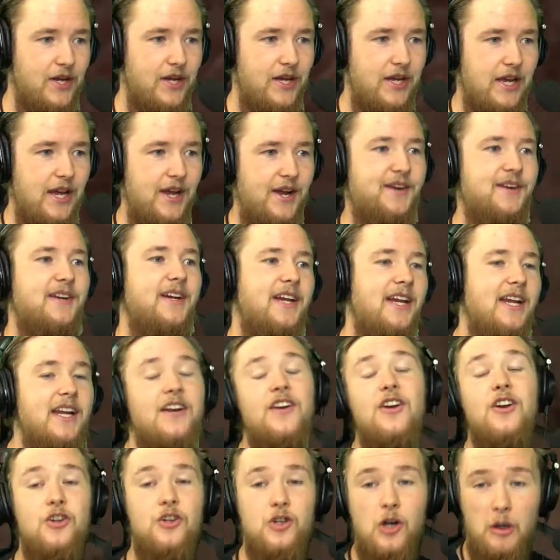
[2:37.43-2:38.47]
and
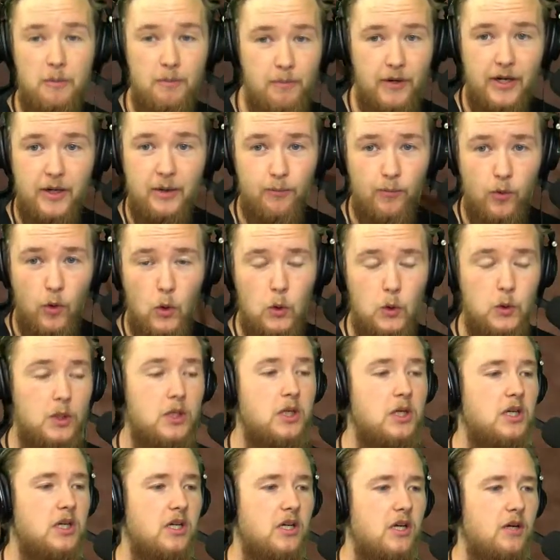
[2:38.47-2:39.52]
kidney shot being broken.
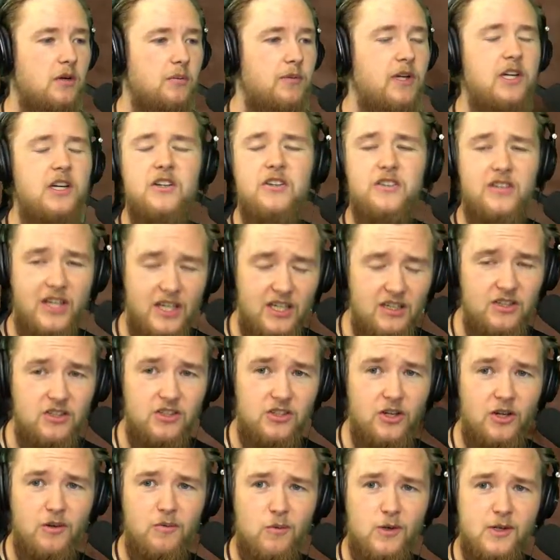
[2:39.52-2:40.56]
Because kidney
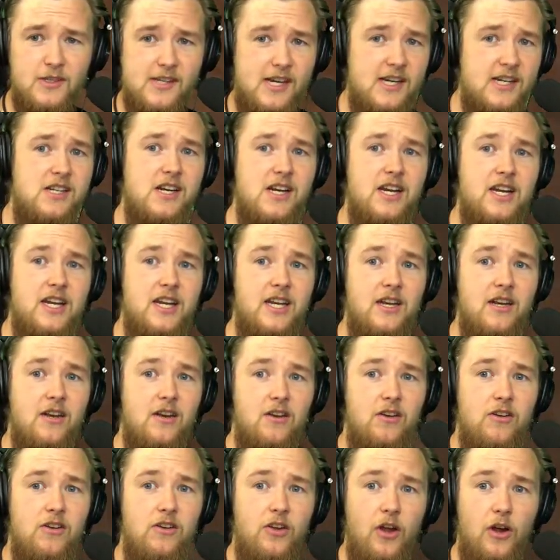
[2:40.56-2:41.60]
shot was actually
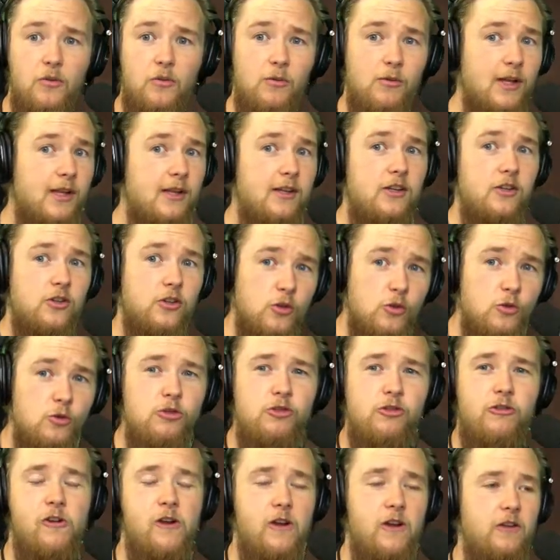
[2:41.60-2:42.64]
not really
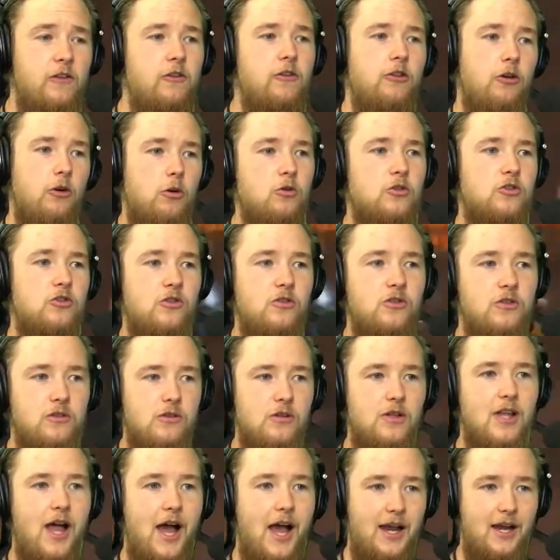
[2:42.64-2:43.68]
used in those,
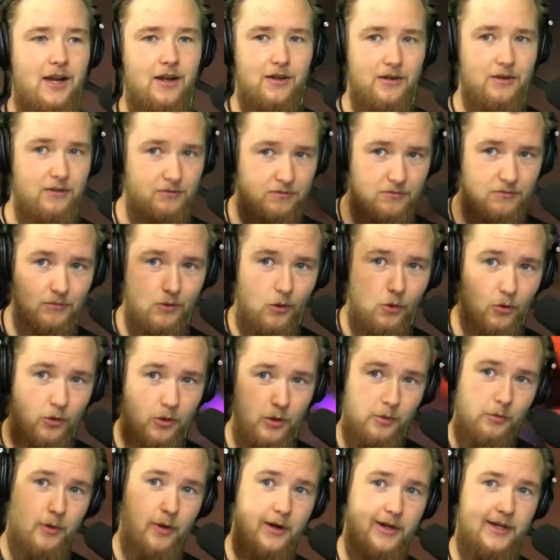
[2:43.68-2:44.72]
like,
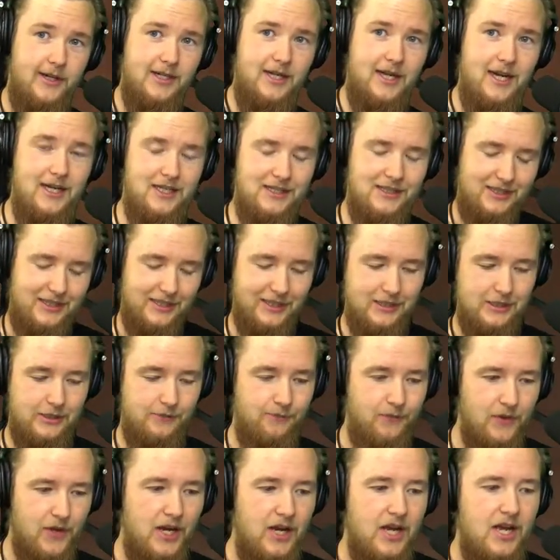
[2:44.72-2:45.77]
only wearing a dagger kill.
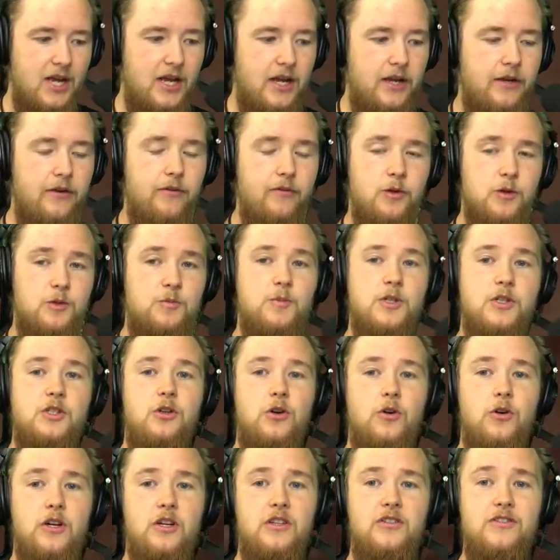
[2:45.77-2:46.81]
It was
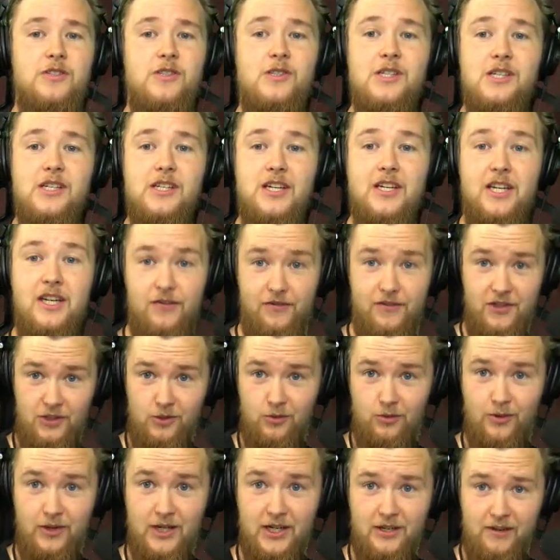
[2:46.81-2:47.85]
majority
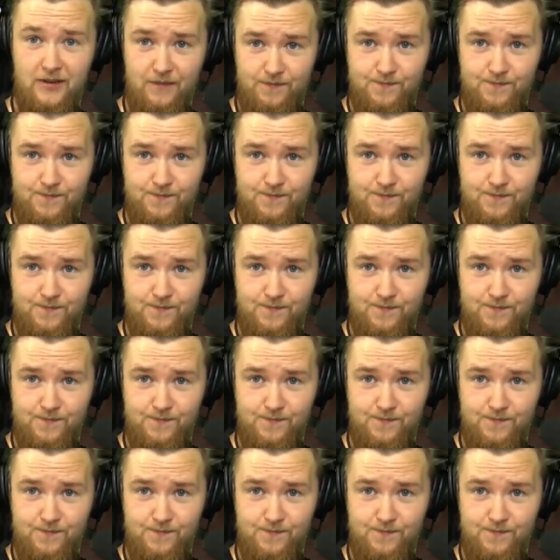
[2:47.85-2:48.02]
Eviscerate,